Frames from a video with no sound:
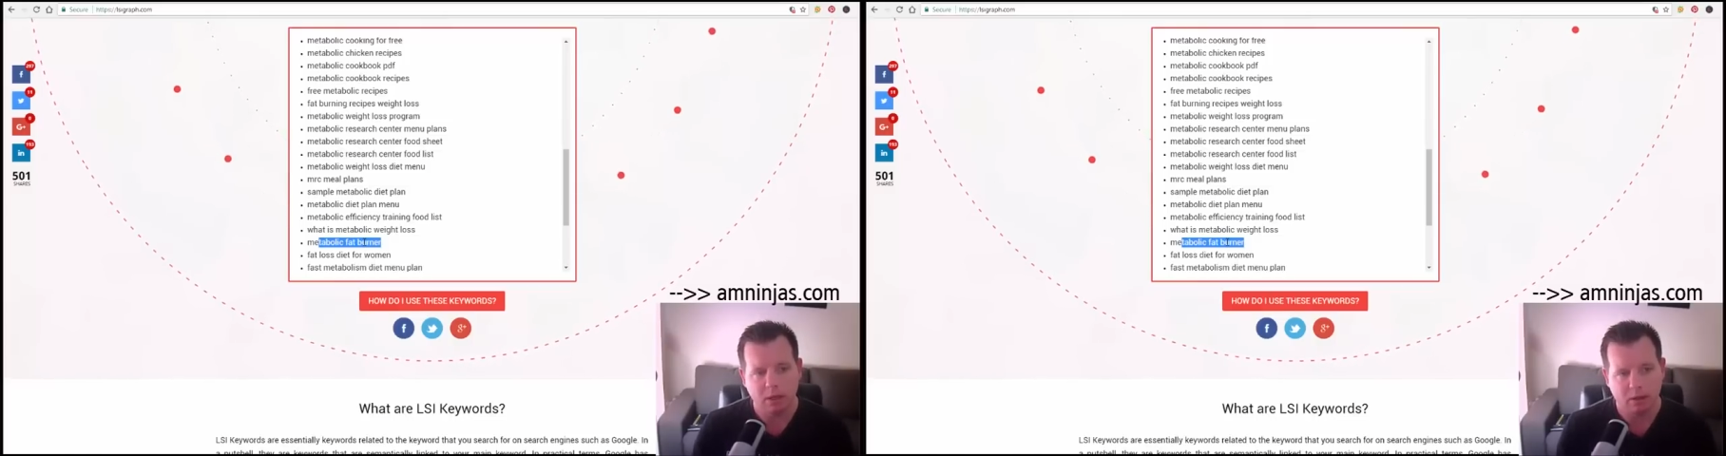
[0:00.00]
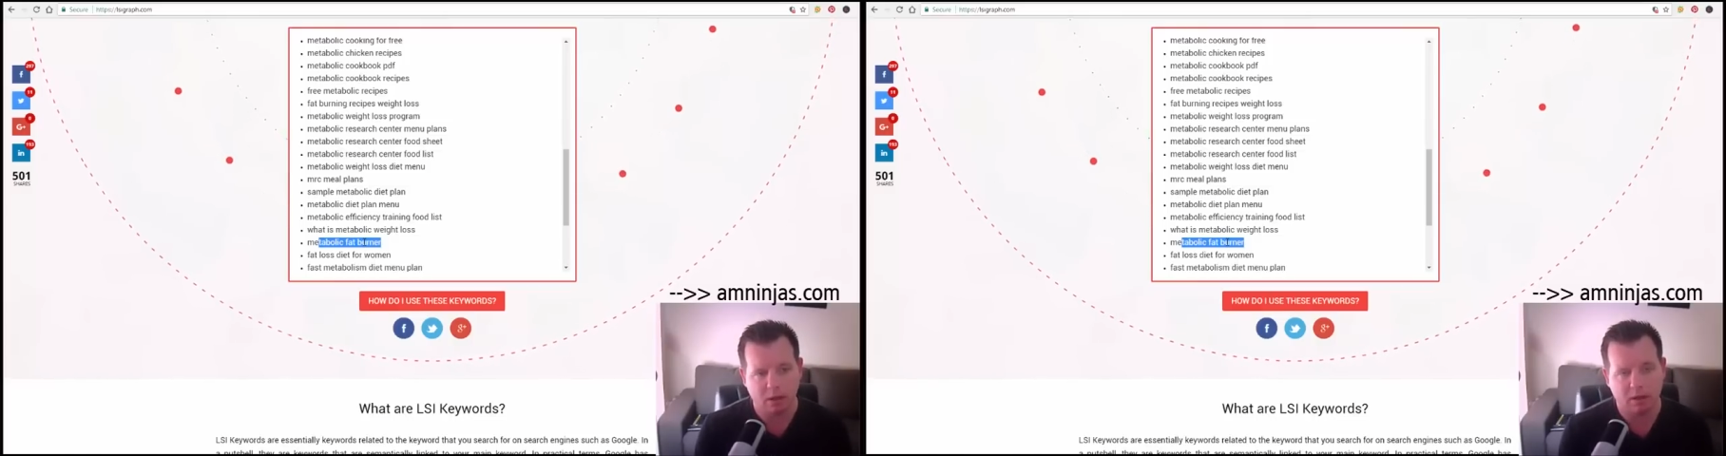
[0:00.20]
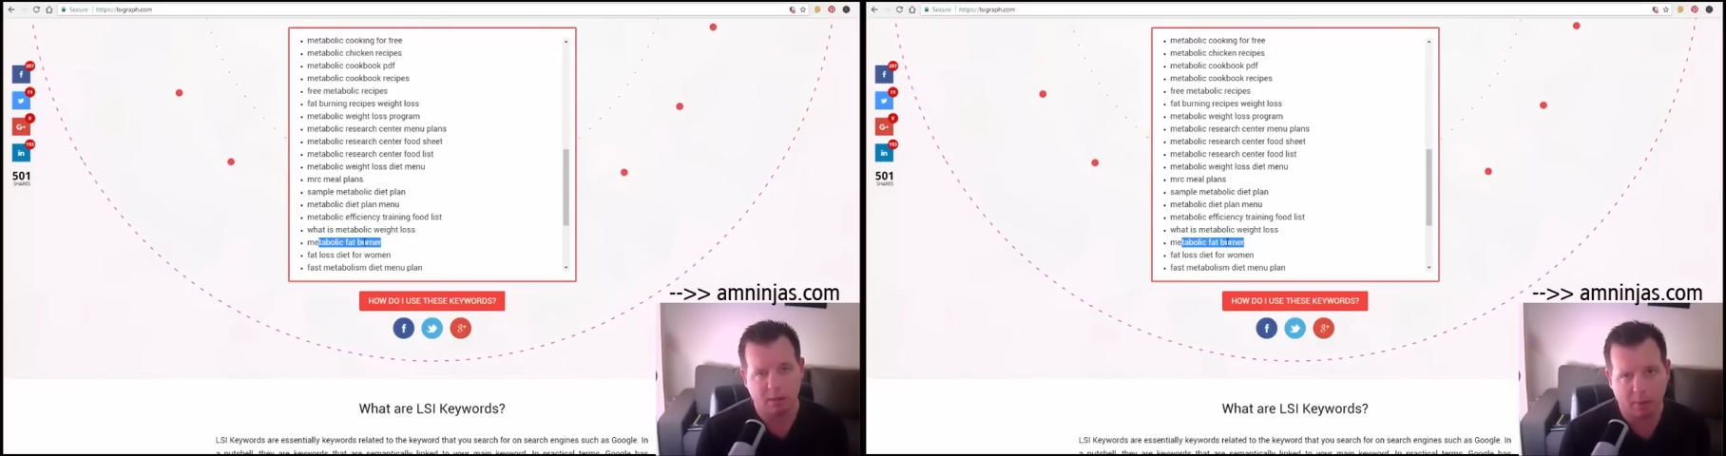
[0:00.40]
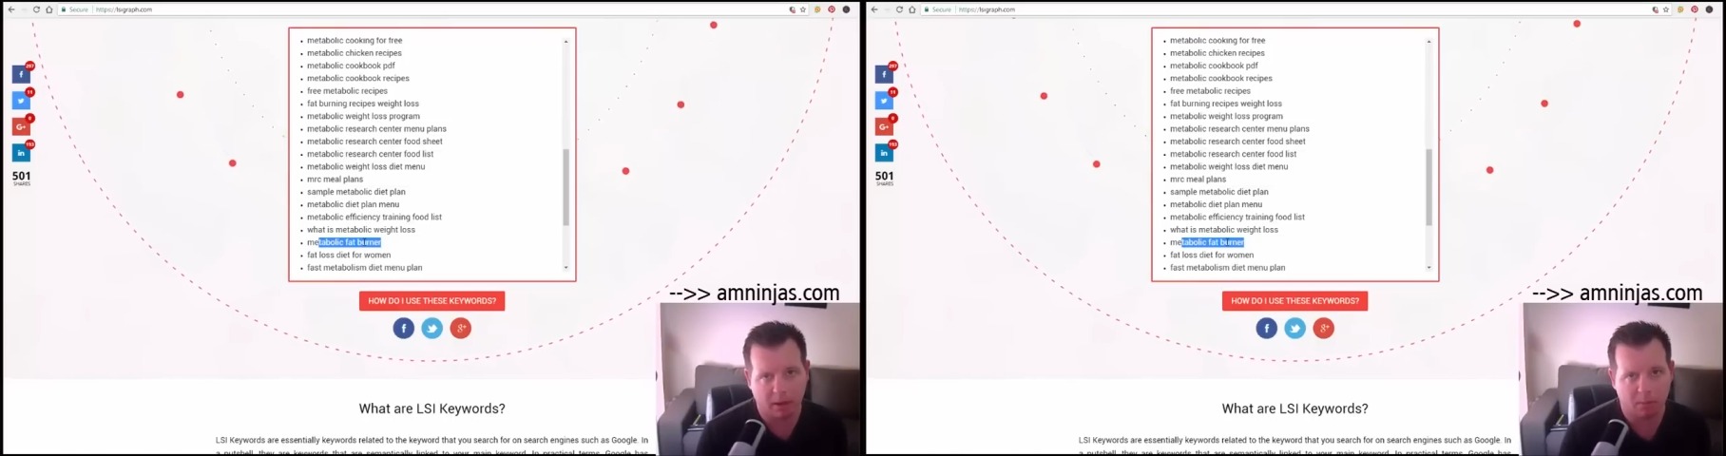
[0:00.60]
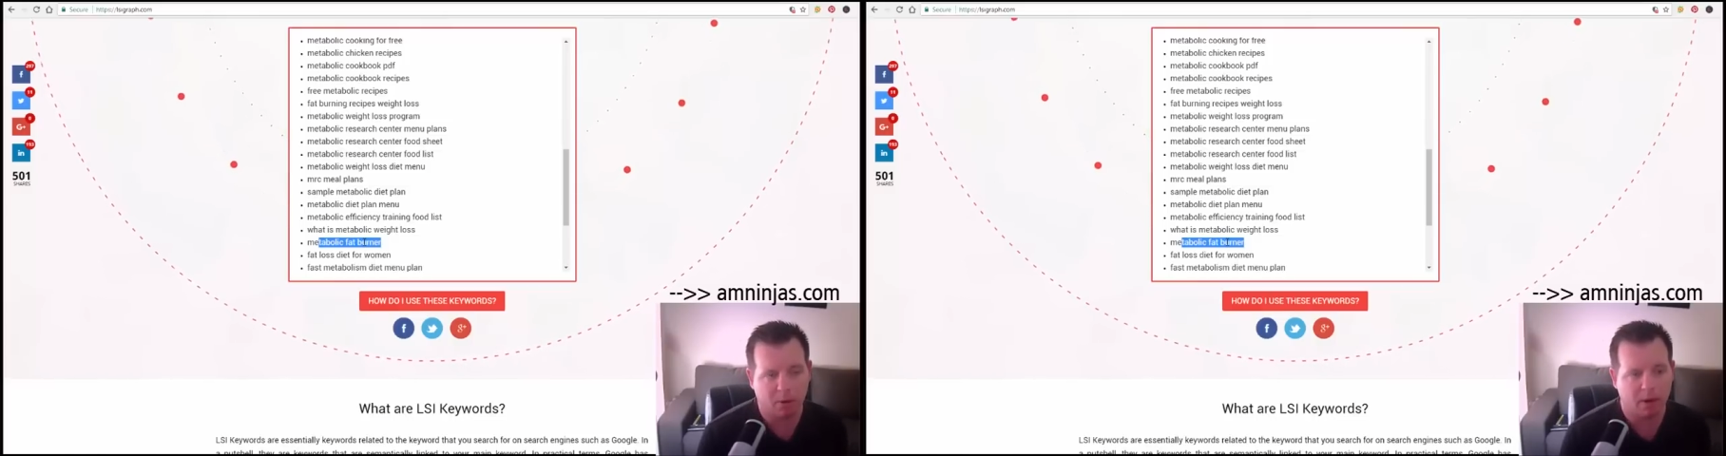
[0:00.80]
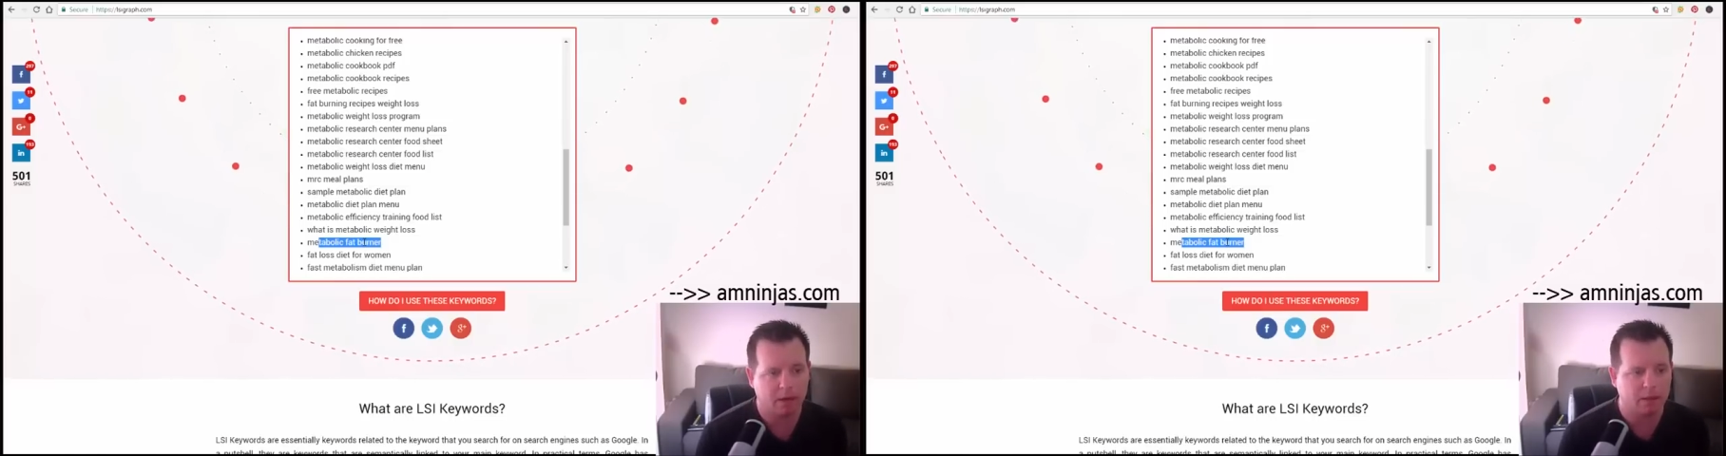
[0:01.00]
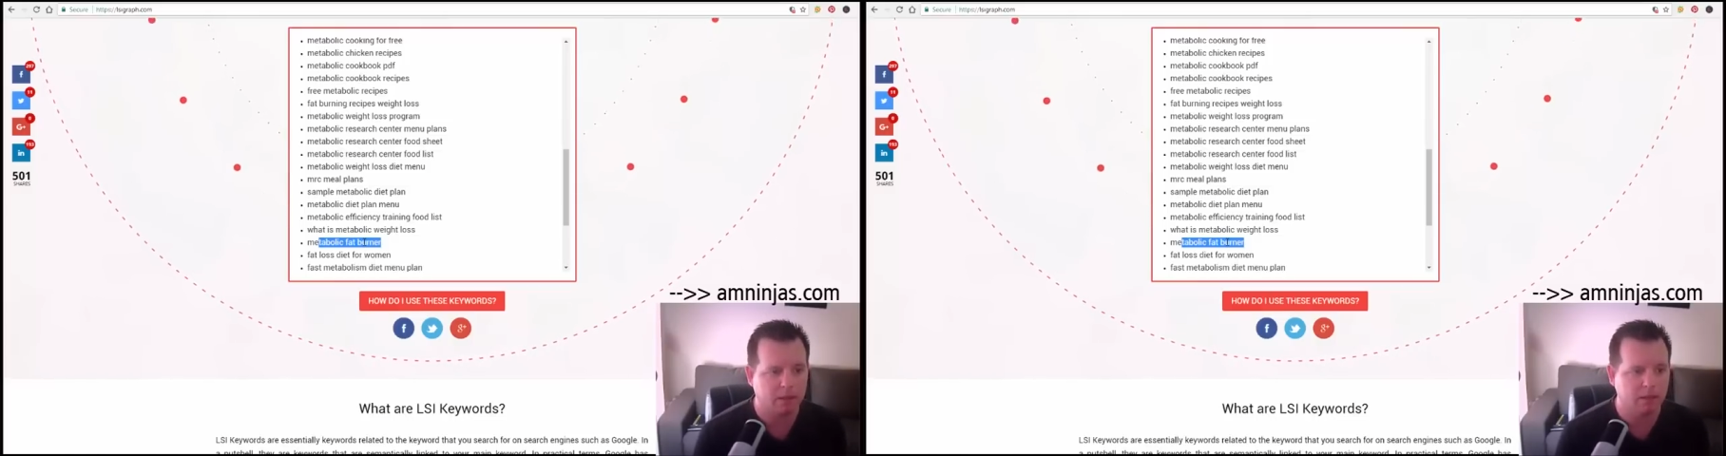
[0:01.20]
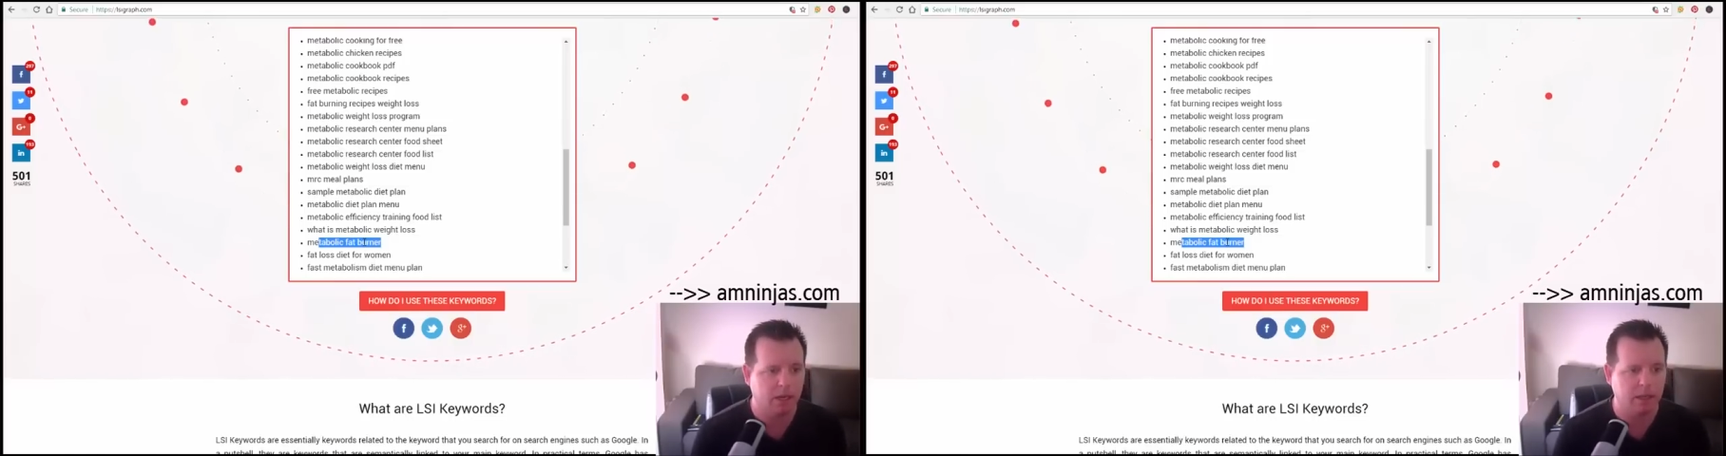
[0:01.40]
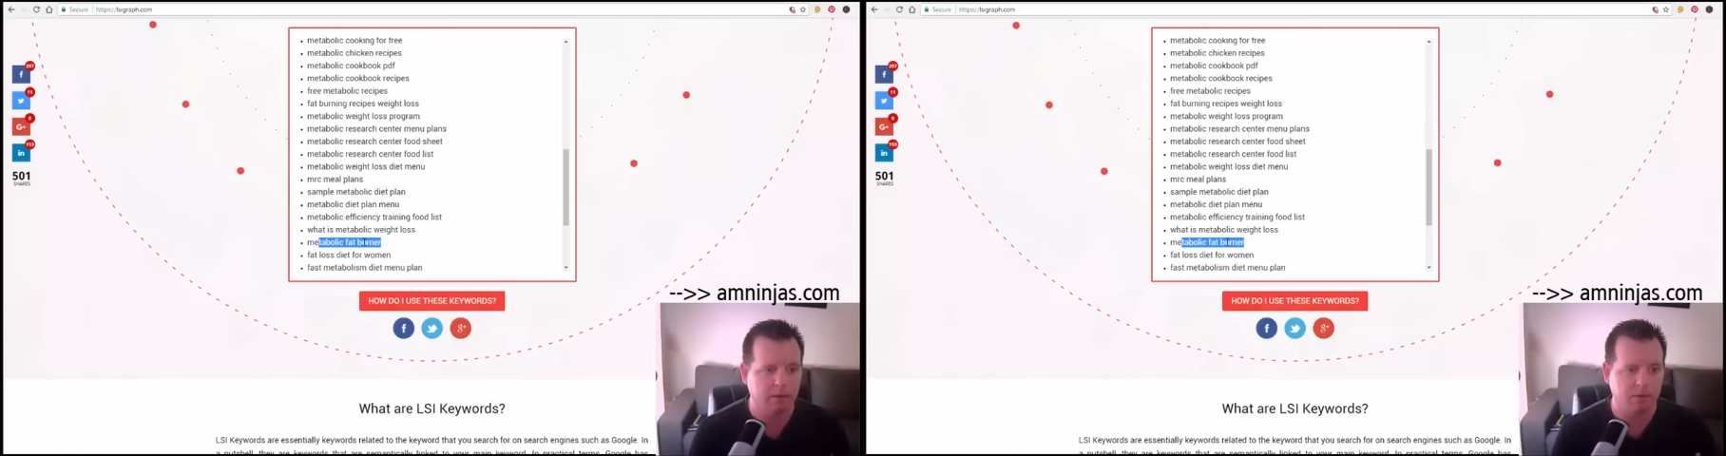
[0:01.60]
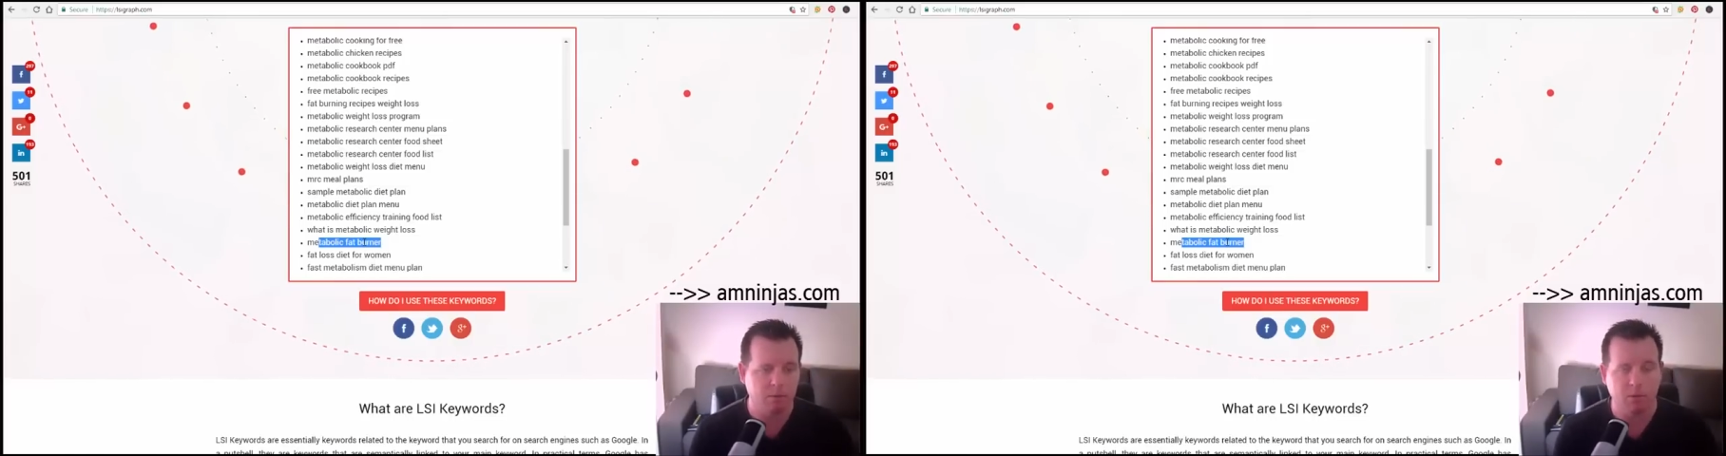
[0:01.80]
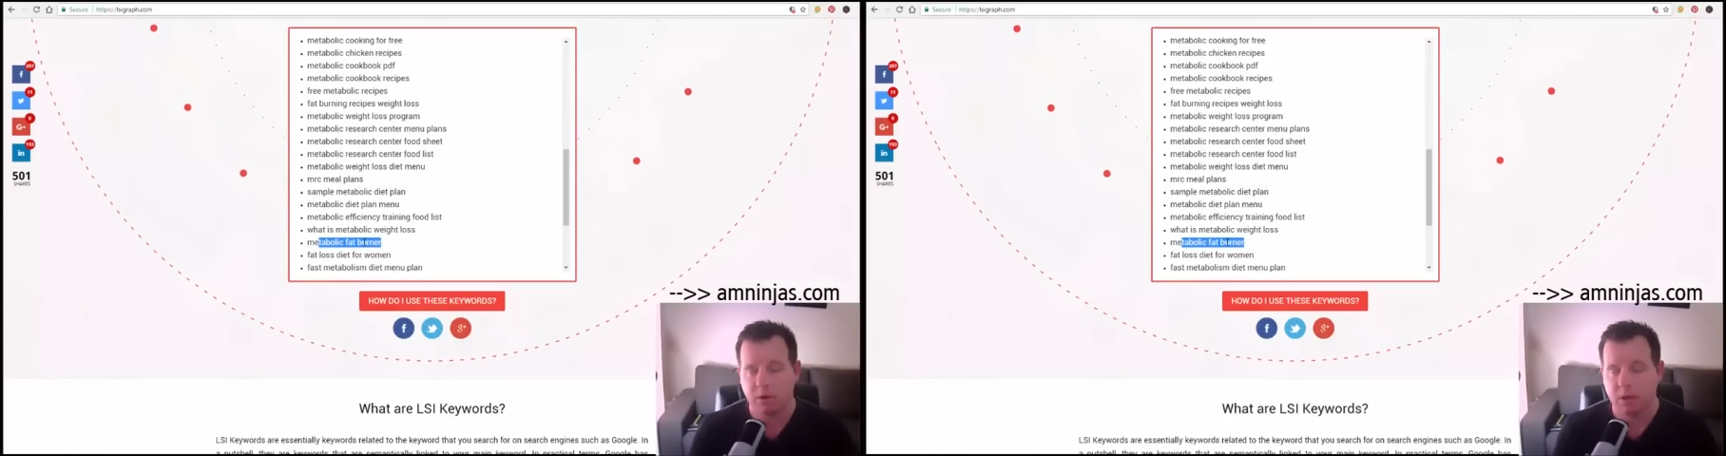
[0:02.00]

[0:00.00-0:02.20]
the Clickbank product and say, if you want